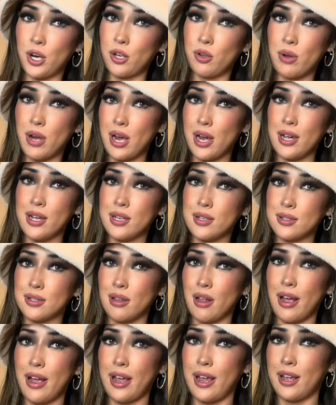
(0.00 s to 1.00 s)
you guys.
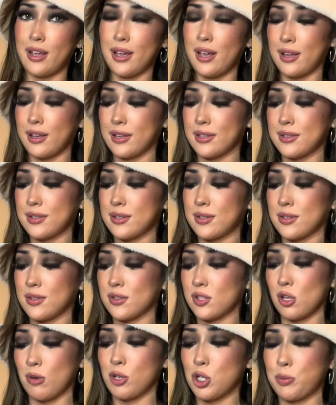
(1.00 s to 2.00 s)
Like, it gets
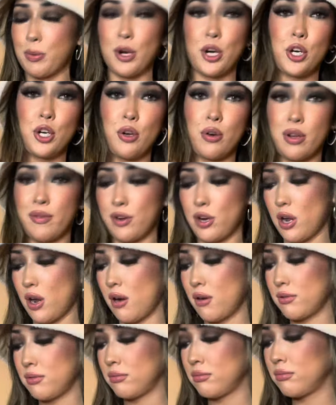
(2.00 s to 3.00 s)
so much better, you don't even
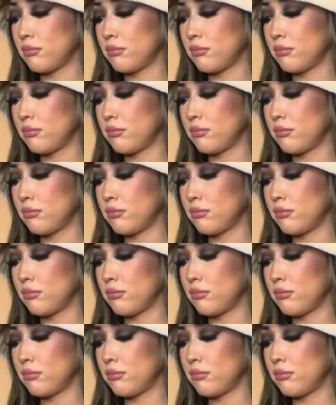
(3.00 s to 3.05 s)
know.